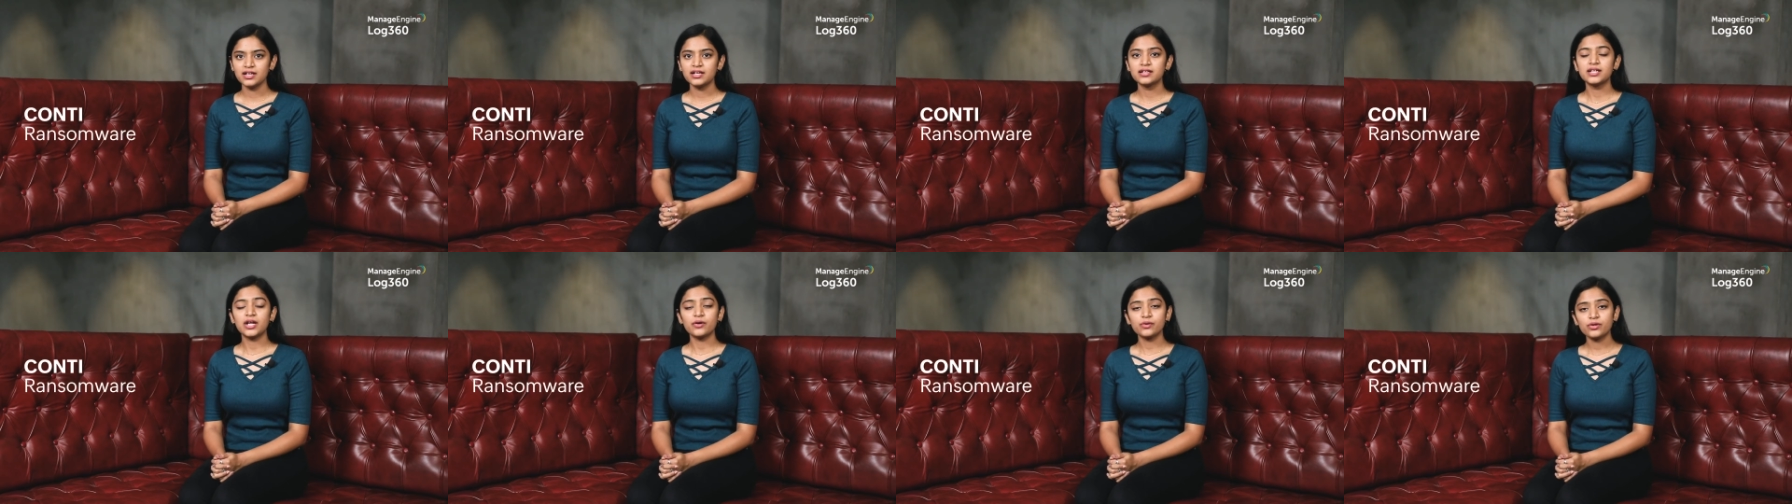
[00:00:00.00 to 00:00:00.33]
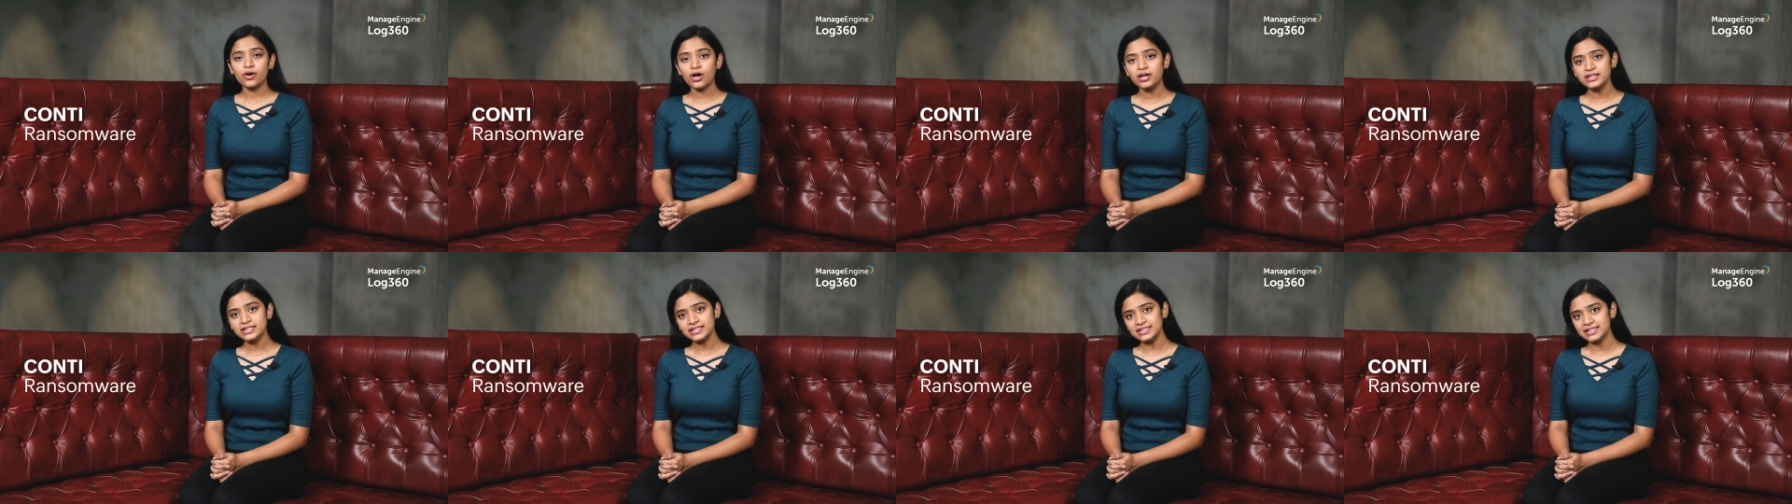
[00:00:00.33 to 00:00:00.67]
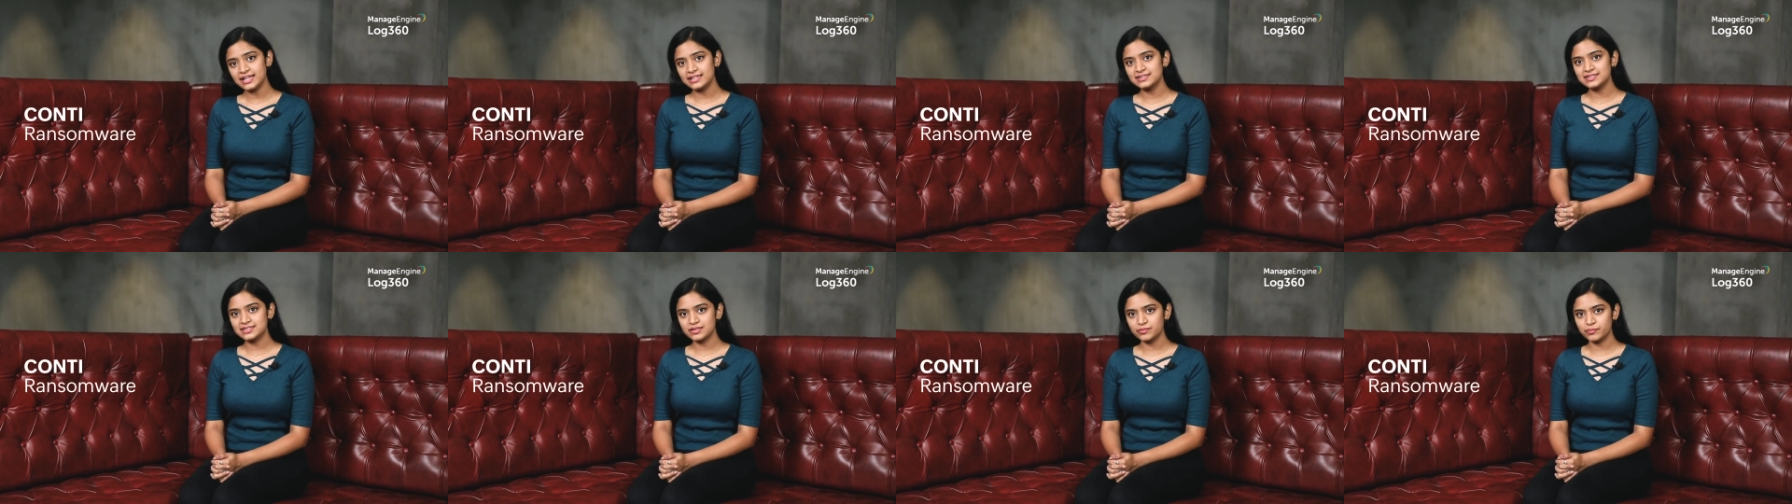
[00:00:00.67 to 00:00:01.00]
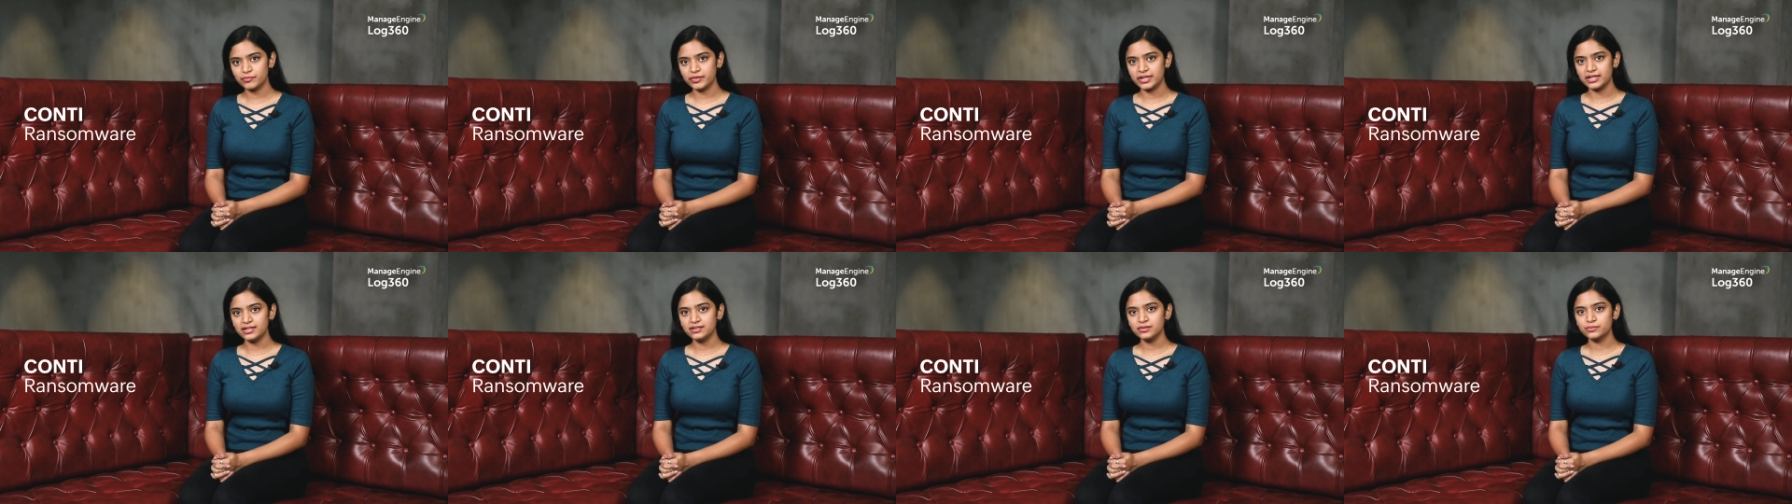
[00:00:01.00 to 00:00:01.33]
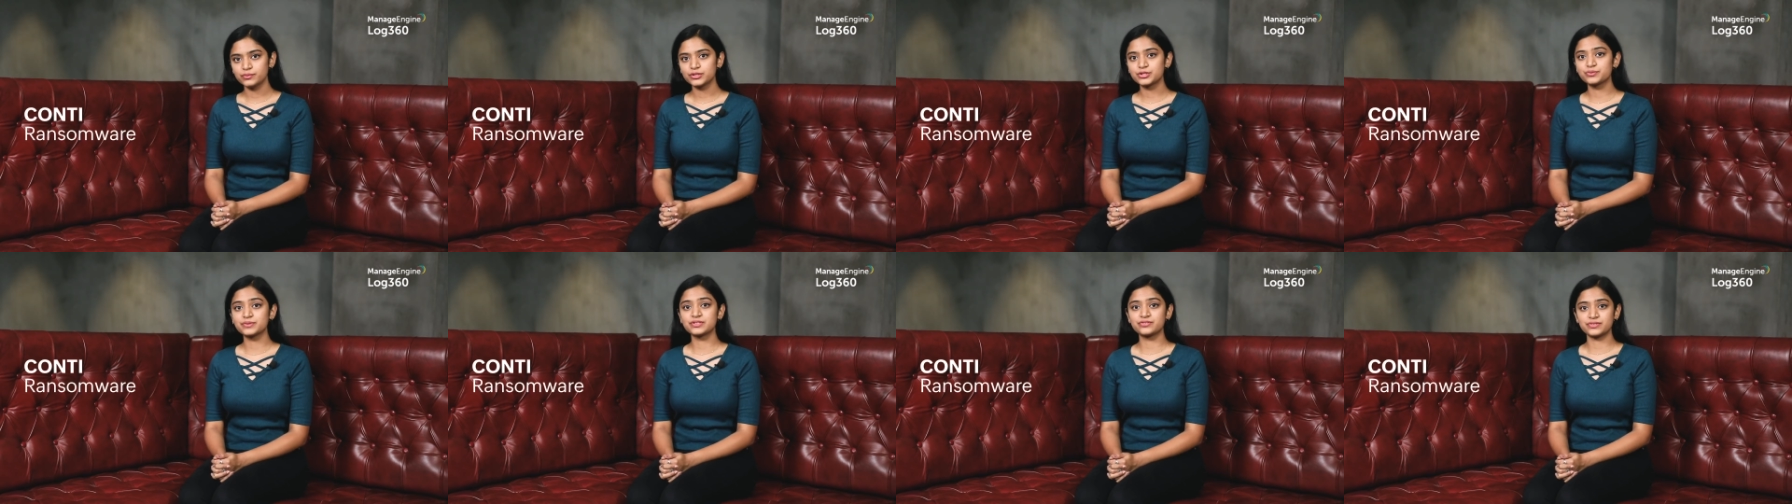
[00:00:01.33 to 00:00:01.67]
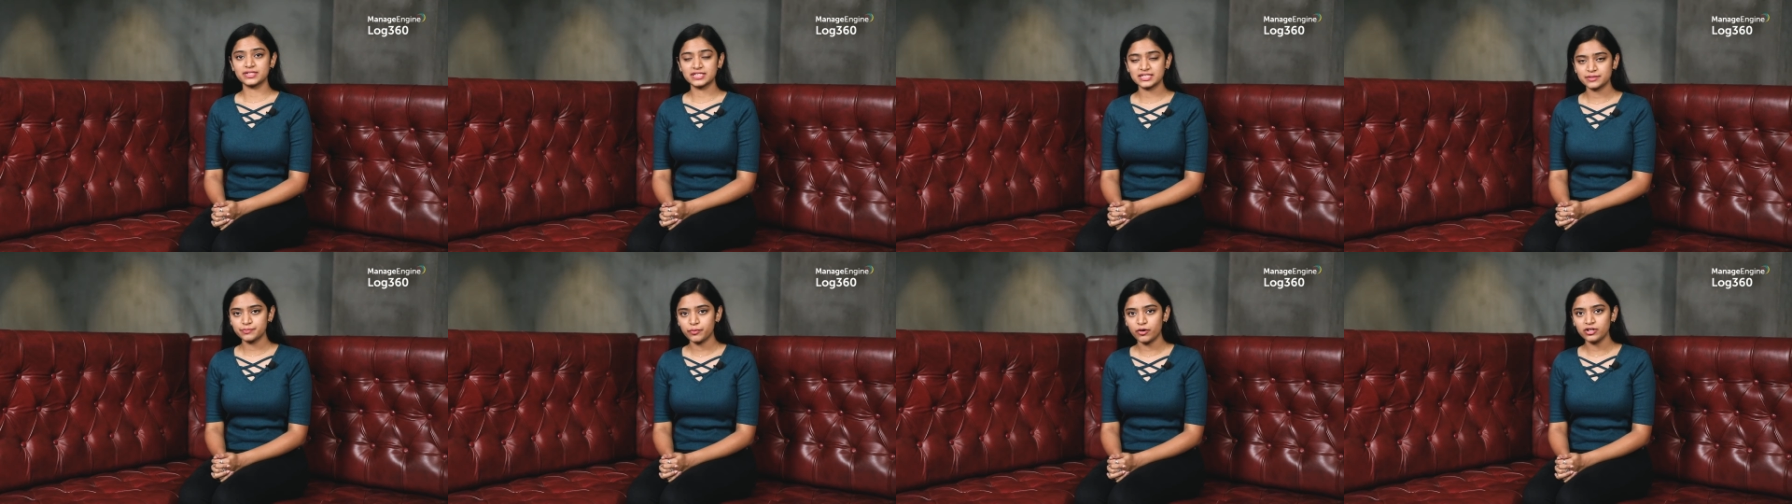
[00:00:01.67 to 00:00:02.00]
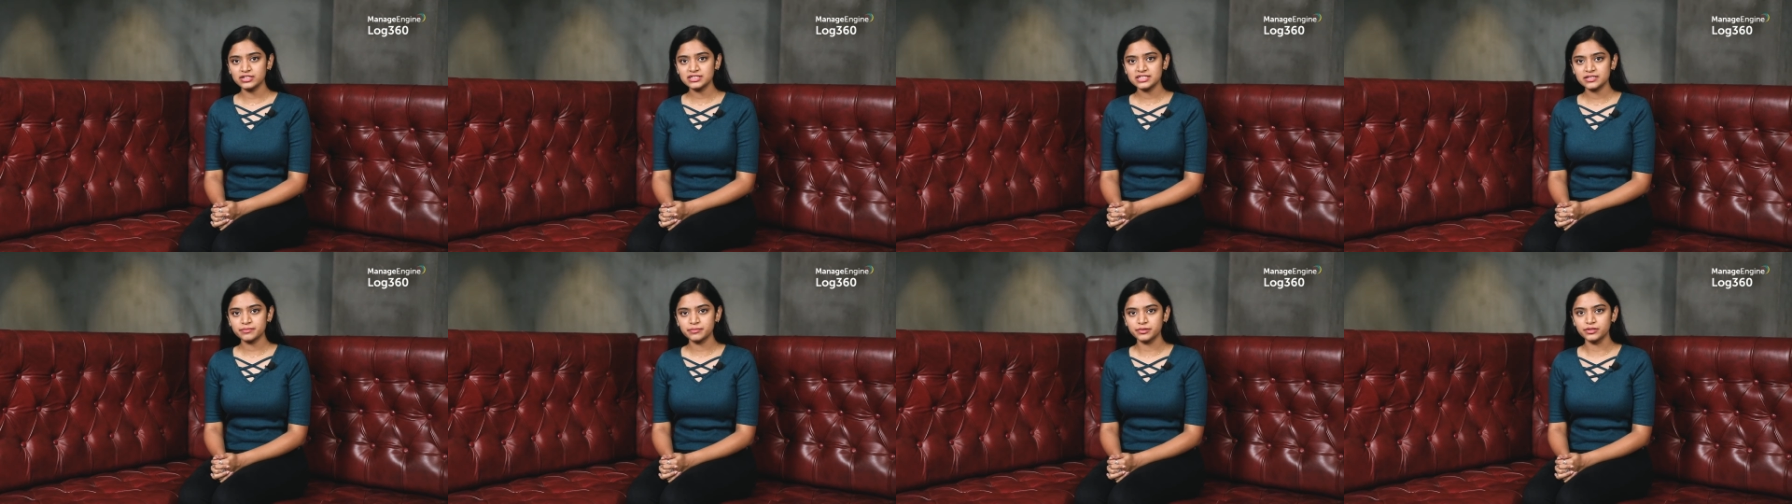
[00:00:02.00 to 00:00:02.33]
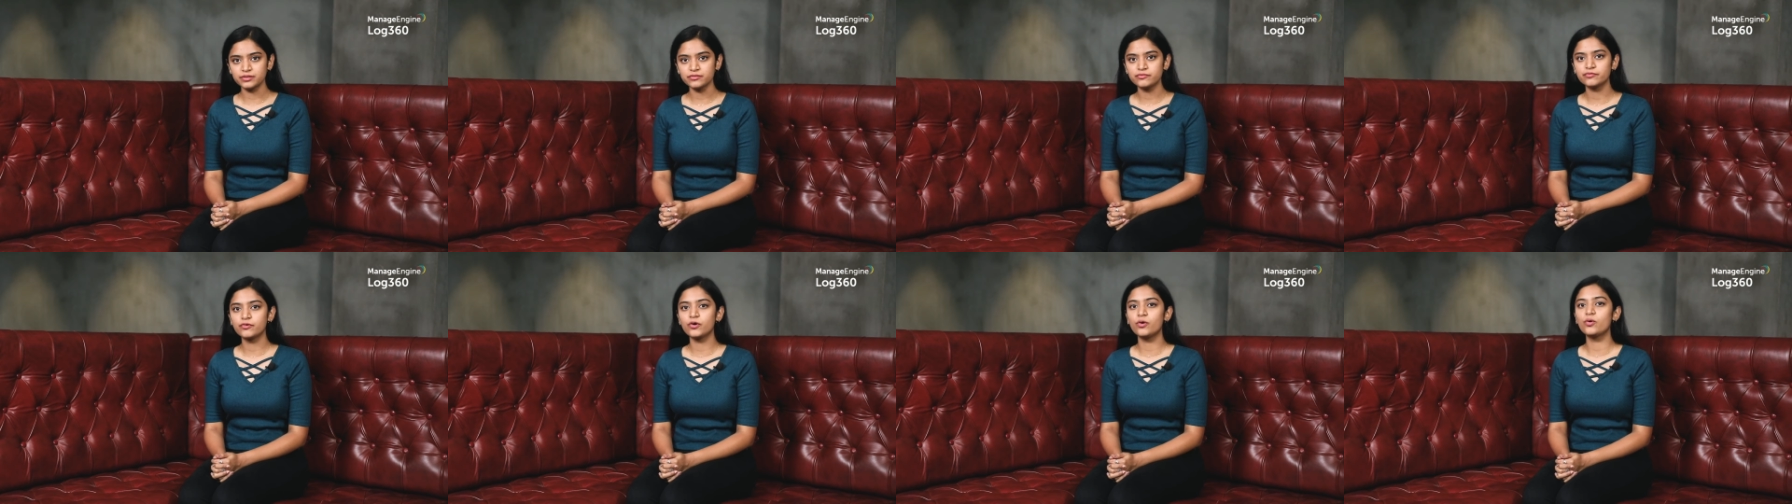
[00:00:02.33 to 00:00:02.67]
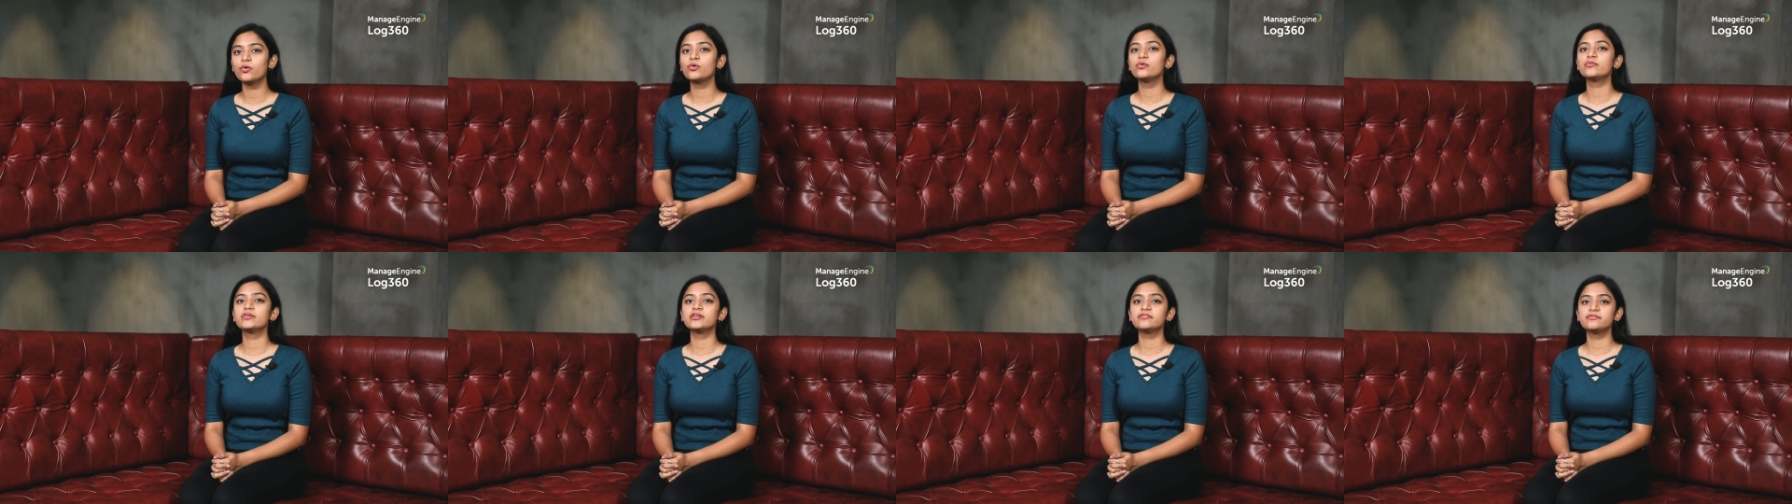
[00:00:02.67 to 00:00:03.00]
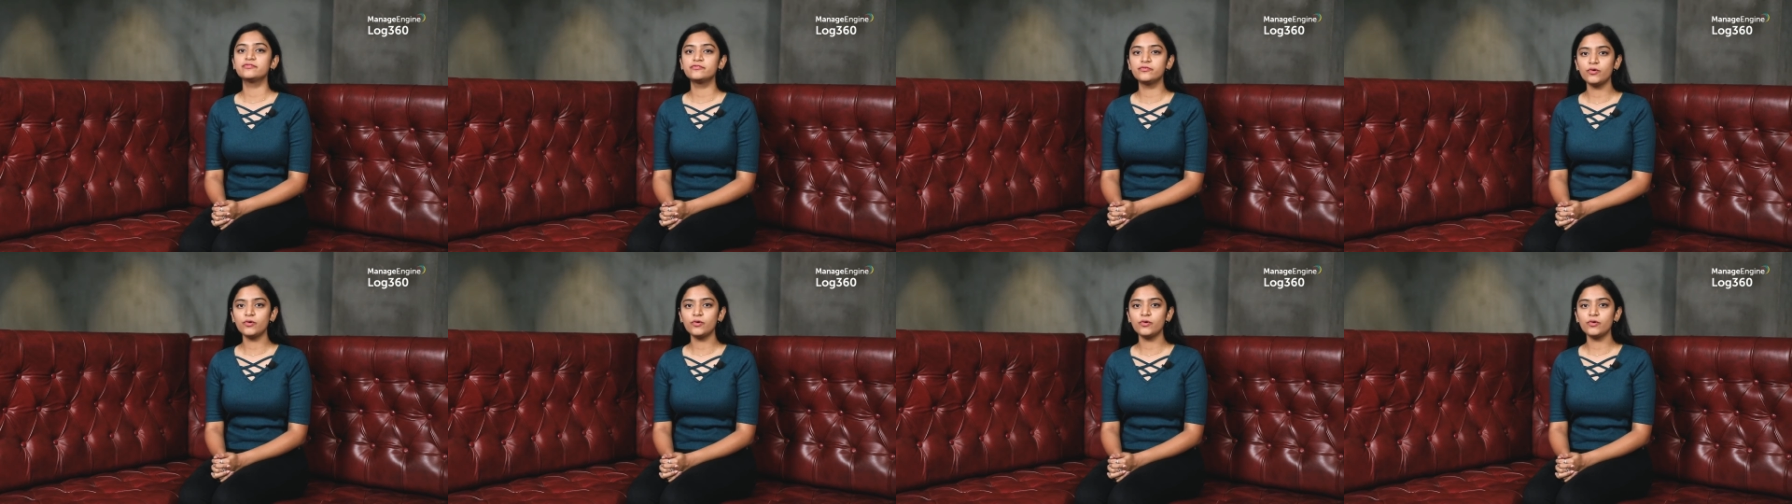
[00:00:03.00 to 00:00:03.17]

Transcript: Now Conti ransomware, which was responsible for over